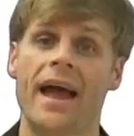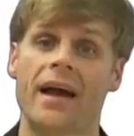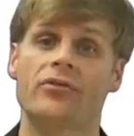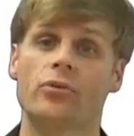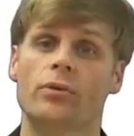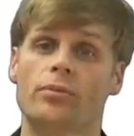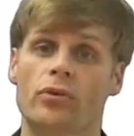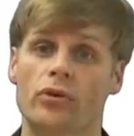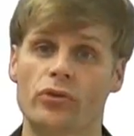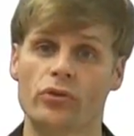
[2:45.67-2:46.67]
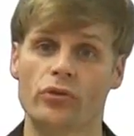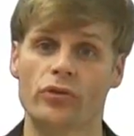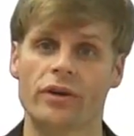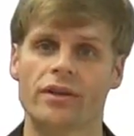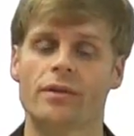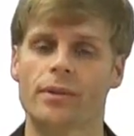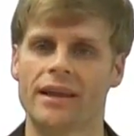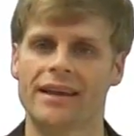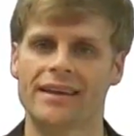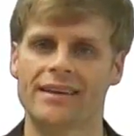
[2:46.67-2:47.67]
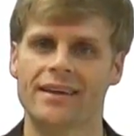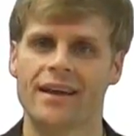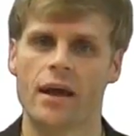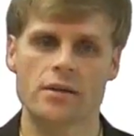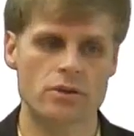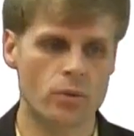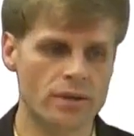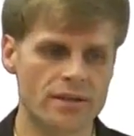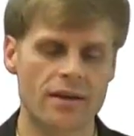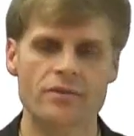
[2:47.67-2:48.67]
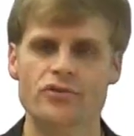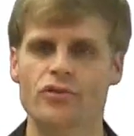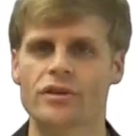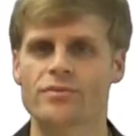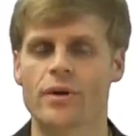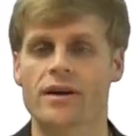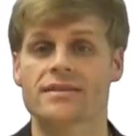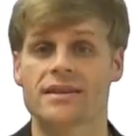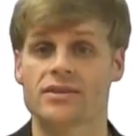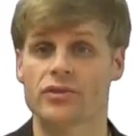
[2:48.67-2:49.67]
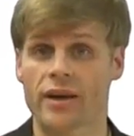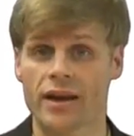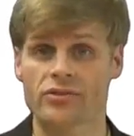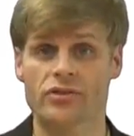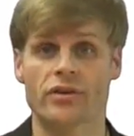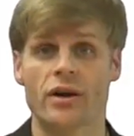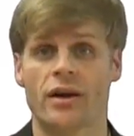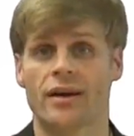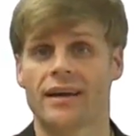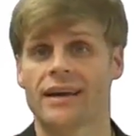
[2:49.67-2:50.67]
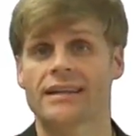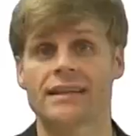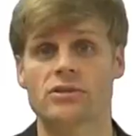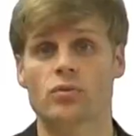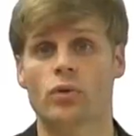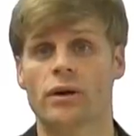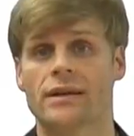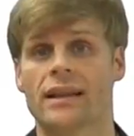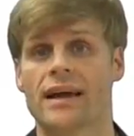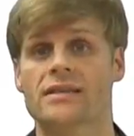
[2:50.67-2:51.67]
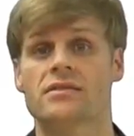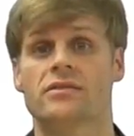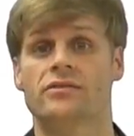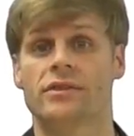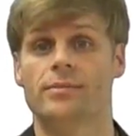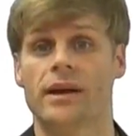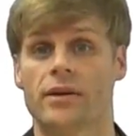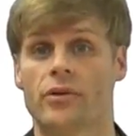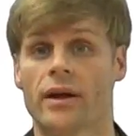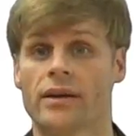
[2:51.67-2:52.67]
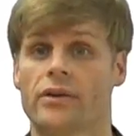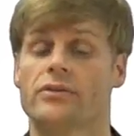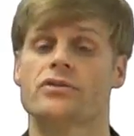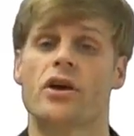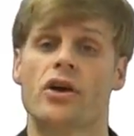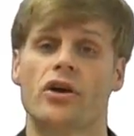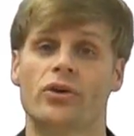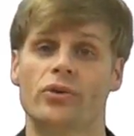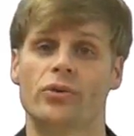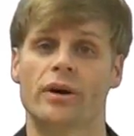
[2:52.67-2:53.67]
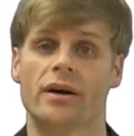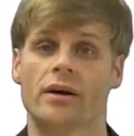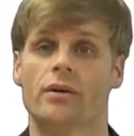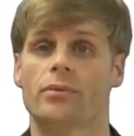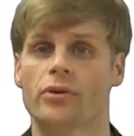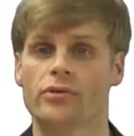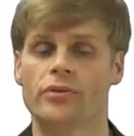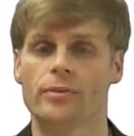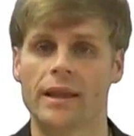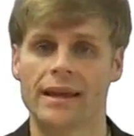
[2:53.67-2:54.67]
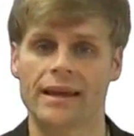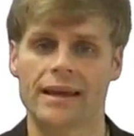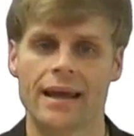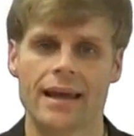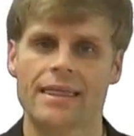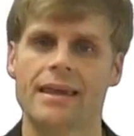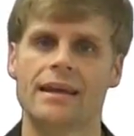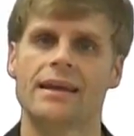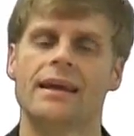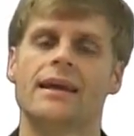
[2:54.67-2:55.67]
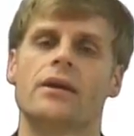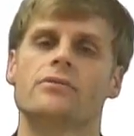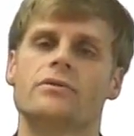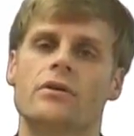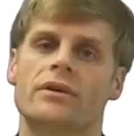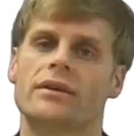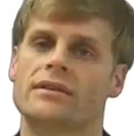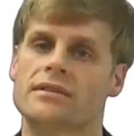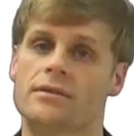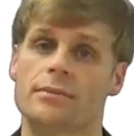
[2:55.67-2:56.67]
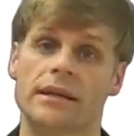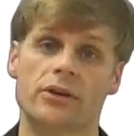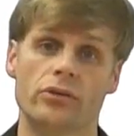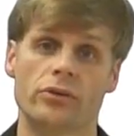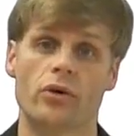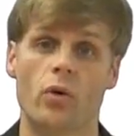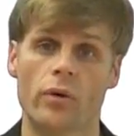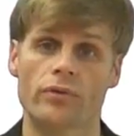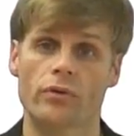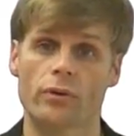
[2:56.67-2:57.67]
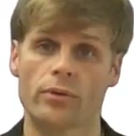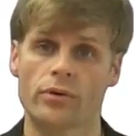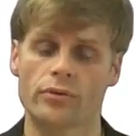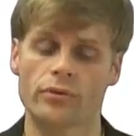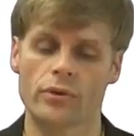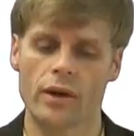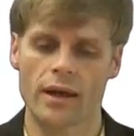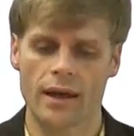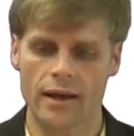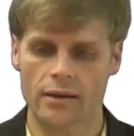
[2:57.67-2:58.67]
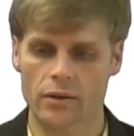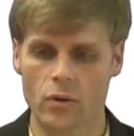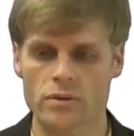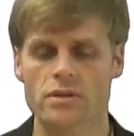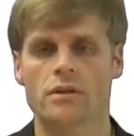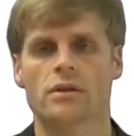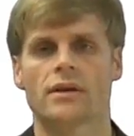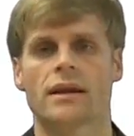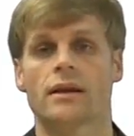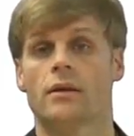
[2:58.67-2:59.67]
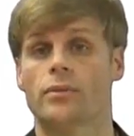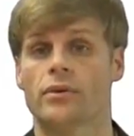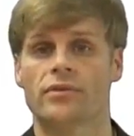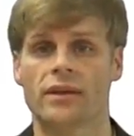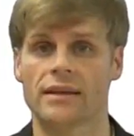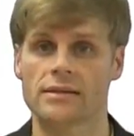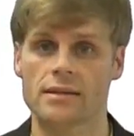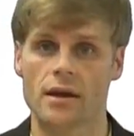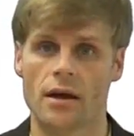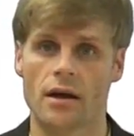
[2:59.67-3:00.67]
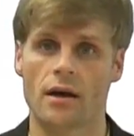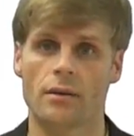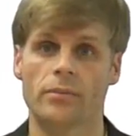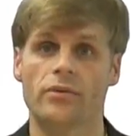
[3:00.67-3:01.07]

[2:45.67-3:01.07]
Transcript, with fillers: have to approve the plan. So once it goes through this process and you got your uh, at least one class of impaired creditors who uh, approved the plan, then it goes on and is submitted to the court for approval. And the court's going to look at a number of things uh,